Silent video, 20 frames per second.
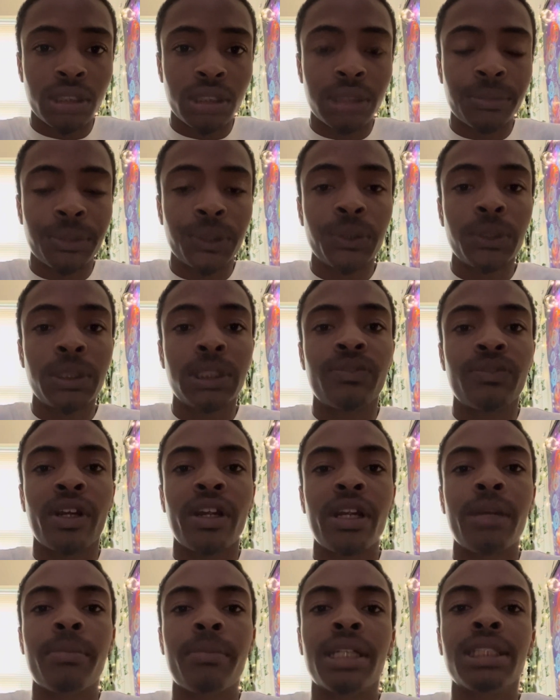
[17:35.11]
someone who's
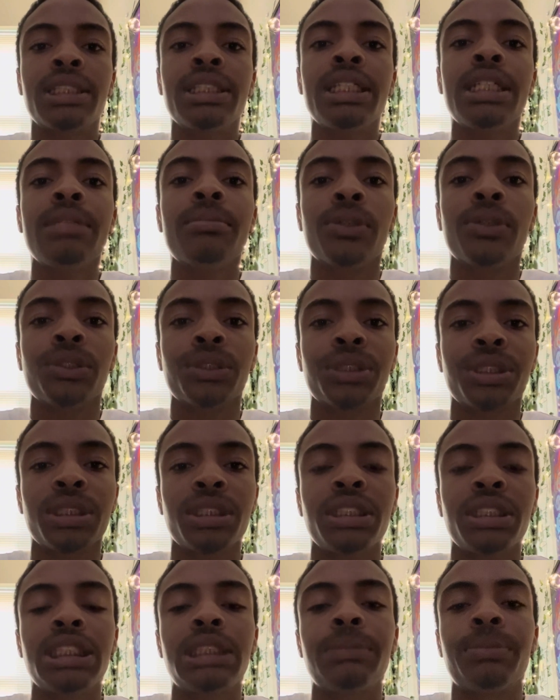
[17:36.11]
very mentally,
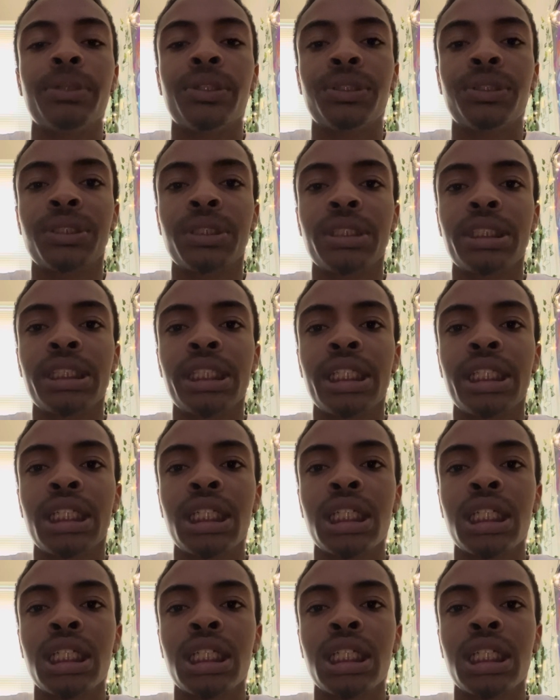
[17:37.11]
emotionally, spiritually,